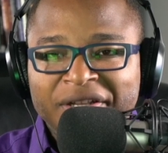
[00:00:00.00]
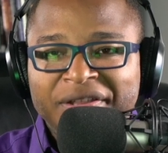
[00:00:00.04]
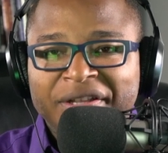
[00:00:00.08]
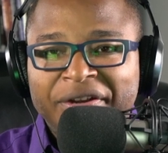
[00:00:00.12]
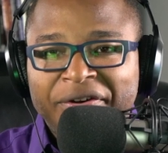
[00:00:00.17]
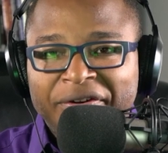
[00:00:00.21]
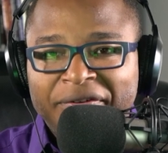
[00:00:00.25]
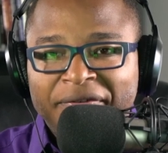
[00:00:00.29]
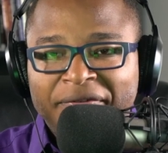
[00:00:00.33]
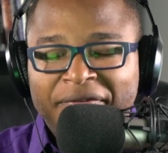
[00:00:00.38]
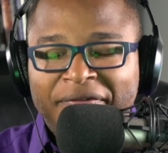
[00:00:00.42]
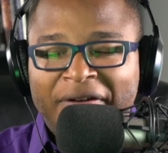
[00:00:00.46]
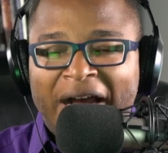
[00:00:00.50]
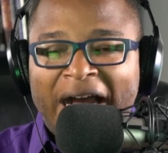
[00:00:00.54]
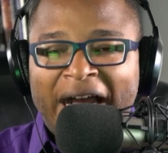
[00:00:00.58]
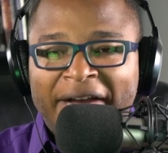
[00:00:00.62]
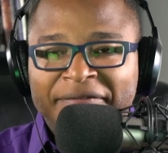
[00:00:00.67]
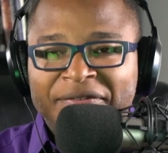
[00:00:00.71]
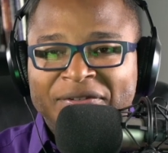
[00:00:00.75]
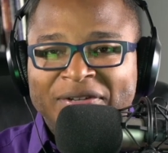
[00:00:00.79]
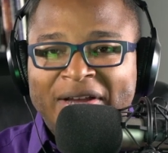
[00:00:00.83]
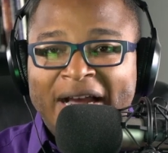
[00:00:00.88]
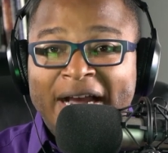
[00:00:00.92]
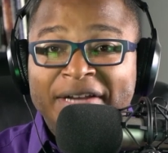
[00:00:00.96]
There are
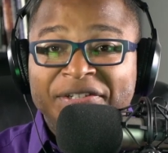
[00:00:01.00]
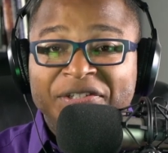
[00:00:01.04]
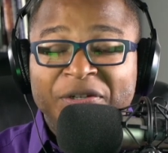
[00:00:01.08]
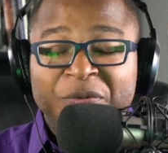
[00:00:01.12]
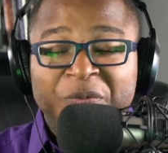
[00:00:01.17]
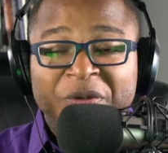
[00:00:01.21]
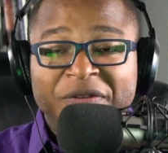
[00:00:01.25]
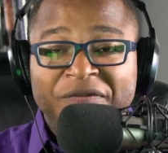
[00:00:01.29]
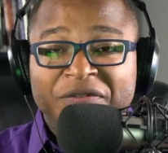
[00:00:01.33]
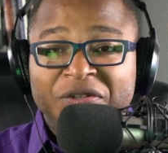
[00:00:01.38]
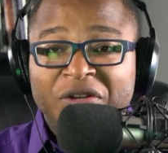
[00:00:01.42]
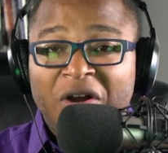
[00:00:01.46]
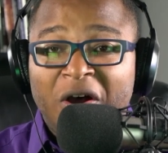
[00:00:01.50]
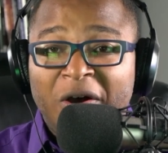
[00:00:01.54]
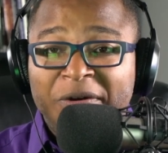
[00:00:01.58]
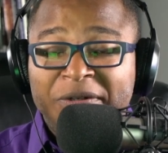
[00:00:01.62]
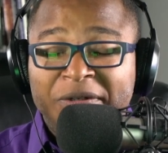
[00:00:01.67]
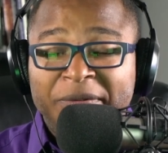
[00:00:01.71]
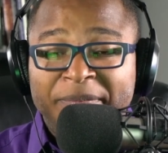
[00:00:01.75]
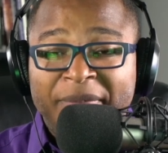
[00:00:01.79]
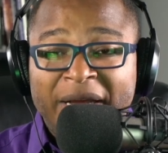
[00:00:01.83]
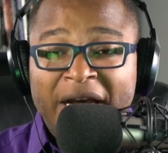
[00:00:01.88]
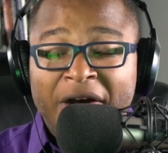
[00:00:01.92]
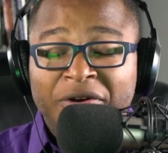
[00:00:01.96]
five signs that we've
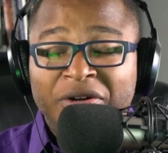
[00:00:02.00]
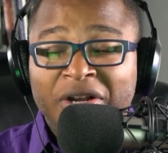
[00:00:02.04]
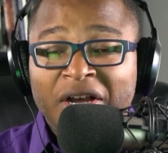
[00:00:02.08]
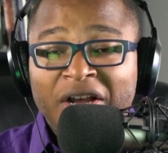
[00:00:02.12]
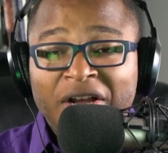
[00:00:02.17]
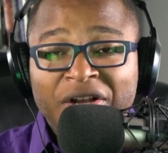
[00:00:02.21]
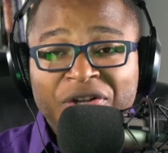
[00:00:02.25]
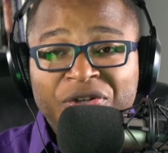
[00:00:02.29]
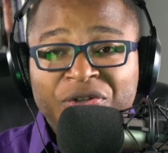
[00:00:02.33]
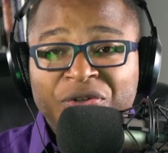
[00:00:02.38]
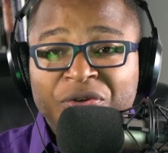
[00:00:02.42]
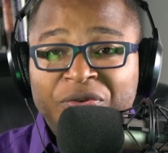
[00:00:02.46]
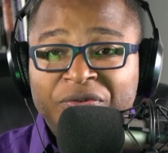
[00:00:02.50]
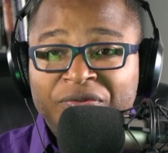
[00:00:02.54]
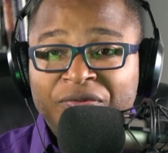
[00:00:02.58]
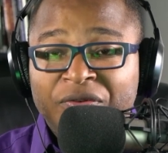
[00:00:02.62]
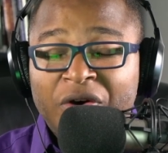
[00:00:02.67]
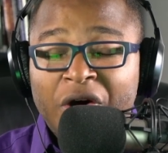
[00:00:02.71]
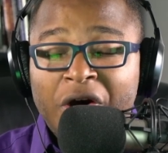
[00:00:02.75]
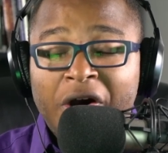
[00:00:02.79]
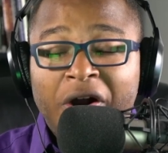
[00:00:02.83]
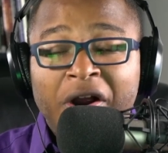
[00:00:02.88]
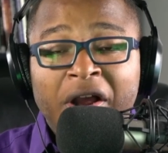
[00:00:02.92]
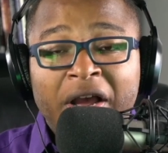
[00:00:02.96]
talked about so
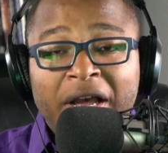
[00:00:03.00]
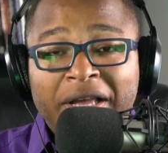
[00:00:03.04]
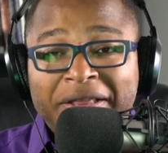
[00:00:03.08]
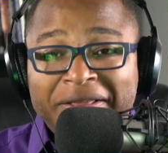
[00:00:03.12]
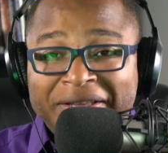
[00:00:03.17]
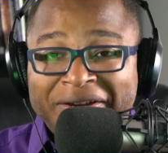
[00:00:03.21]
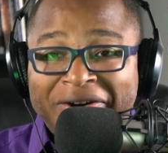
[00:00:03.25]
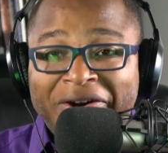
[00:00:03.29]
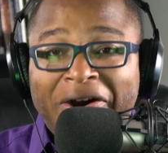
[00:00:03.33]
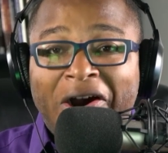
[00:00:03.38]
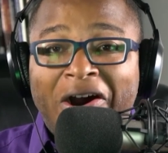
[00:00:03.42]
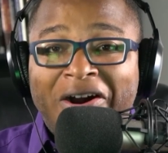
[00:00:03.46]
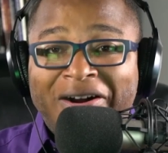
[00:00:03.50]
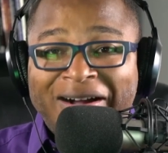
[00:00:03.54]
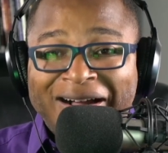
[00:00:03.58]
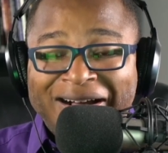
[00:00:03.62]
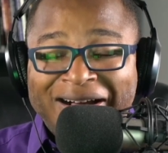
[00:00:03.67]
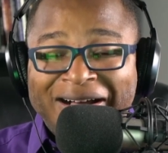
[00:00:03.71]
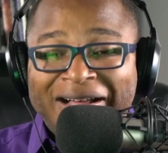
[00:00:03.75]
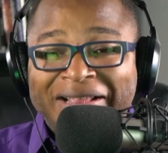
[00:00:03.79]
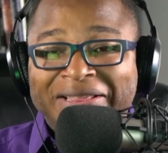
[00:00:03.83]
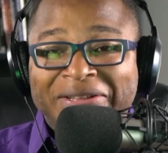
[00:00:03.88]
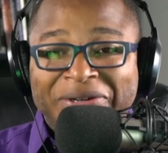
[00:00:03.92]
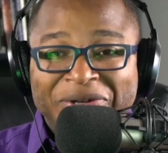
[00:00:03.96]
far. There are
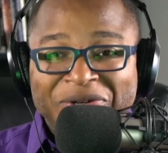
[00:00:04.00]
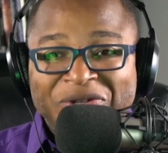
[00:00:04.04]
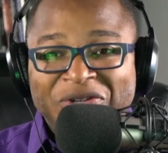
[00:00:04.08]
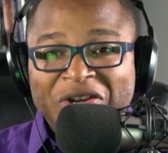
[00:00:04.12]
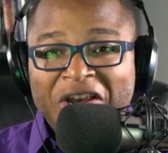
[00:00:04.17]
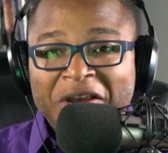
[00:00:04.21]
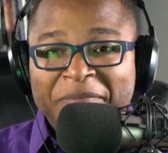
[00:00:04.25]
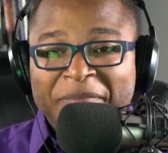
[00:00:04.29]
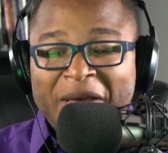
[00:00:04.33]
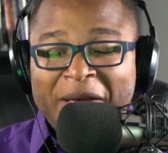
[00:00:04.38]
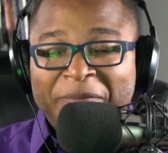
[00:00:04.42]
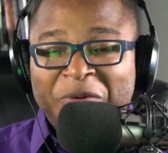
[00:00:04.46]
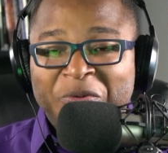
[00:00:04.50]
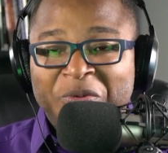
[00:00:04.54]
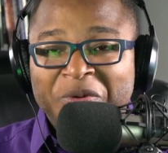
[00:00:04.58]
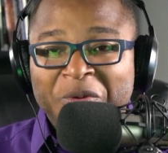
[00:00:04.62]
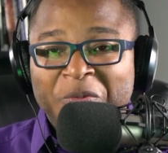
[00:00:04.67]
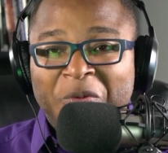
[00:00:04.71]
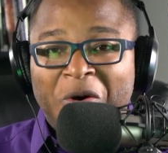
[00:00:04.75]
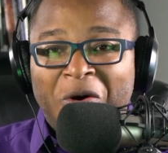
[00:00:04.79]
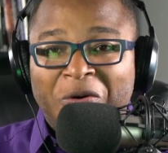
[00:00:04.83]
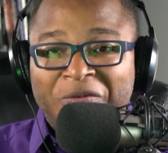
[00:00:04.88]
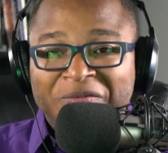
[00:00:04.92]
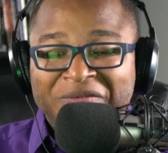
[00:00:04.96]
others, amen, but we
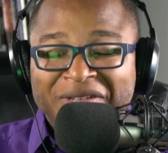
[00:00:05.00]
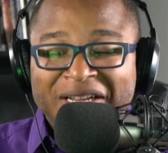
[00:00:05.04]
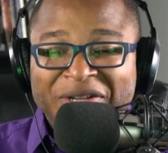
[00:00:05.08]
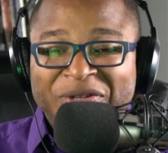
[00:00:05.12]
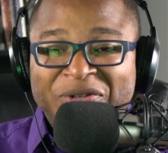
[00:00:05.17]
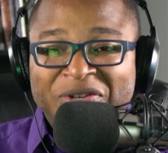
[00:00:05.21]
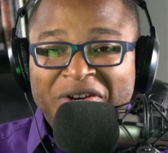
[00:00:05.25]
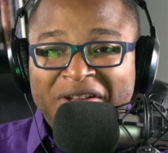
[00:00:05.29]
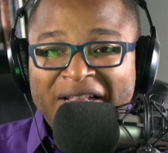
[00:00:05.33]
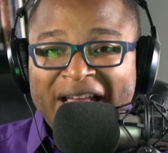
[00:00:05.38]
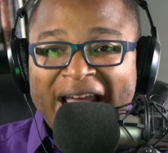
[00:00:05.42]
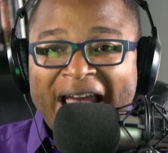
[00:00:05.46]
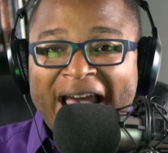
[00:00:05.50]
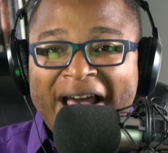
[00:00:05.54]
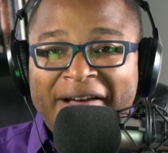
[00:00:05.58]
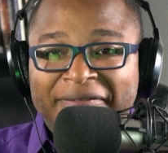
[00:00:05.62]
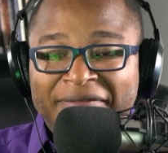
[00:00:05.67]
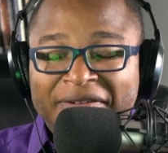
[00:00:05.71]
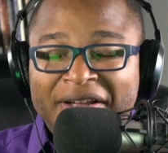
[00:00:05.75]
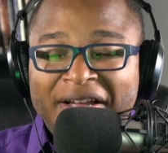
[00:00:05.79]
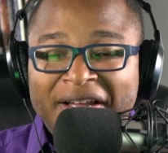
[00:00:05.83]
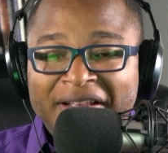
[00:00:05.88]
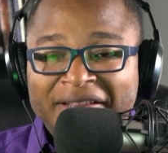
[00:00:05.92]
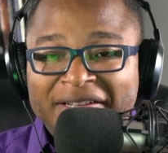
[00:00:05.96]
won't necessarily
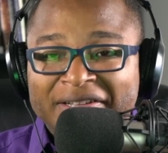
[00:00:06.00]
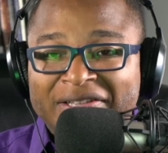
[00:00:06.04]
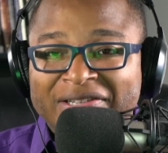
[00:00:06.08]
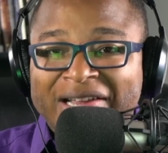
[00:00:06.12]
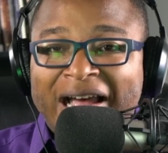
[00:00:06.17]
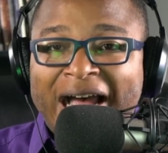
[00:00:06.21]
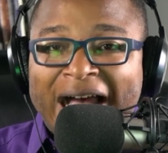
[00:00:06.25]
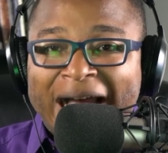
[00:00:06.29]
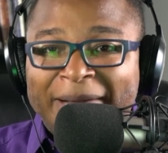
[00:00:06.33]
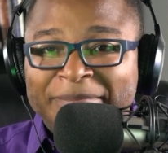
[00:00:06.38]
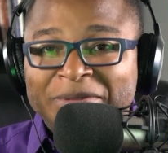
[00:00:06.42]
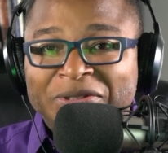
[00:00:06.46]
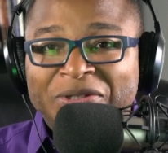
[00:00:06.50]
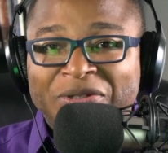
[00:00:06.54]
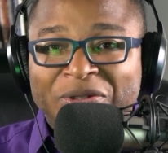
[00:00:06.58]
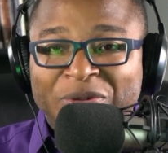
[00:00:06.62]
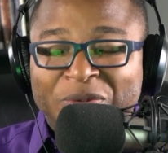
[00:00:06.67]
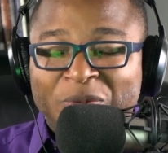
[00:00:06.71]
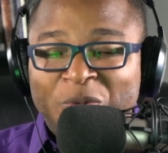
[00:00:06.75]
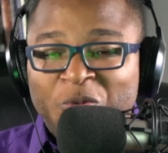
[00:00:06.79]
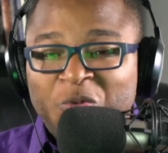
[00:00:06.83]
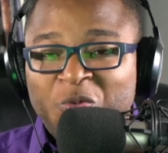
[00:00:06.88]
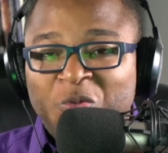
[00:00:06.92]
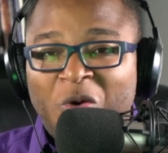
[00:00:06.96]
have the time
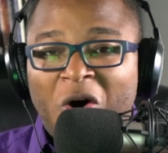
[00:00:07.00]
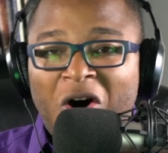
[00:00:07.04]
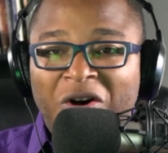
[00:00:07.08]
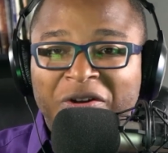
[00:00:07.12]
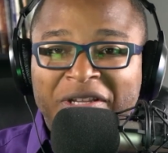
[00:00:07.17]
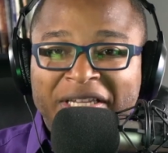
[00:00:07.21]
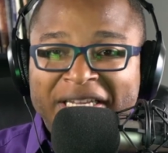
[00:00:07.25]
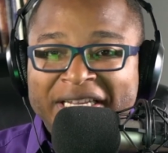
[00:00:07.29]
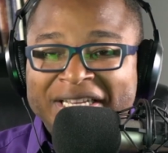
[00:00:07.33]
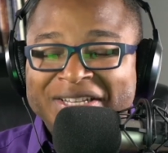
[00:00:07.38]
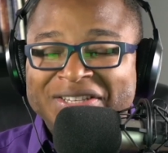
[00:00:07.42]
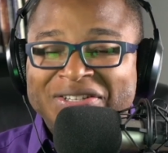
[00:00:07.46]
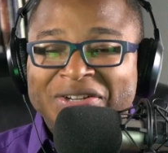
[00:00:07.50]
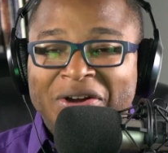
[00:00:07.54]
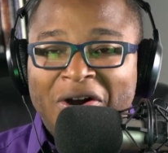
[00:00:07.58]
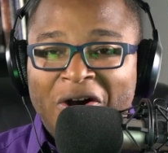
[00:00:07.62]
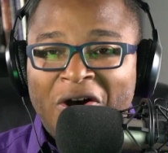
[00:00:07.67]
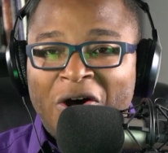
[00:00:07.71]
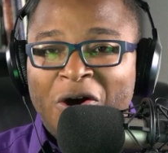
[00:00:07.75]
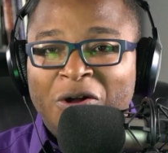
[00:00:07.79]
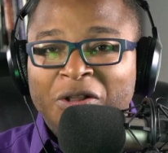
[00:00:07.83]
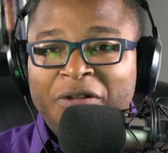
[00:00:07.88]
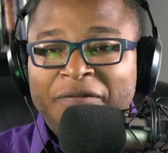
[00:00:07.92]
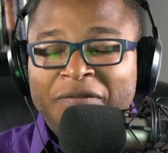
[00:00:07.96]
to walk into
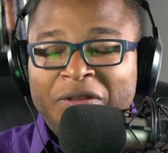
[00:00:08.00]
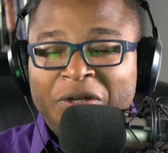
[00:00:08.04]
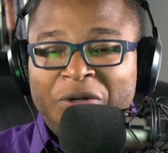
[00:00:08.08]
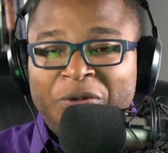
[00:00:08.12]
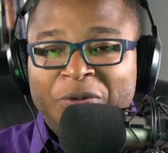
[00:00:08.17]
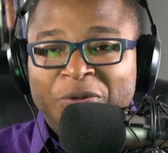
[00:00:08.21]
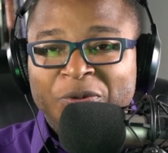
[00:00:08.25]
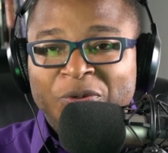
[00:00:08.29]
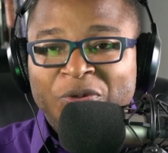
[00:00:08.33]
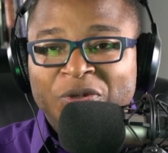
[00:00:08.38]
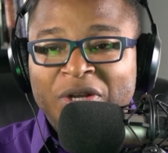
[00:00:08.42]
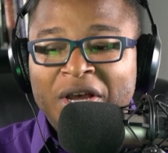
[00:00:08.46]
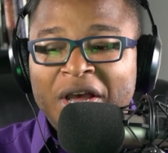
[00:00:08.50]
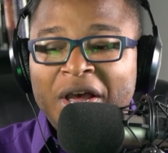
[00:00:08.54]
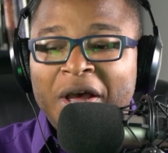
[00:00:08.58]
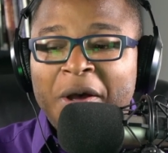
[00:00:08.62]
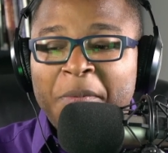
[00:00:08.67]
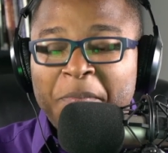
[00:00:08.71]
all of those.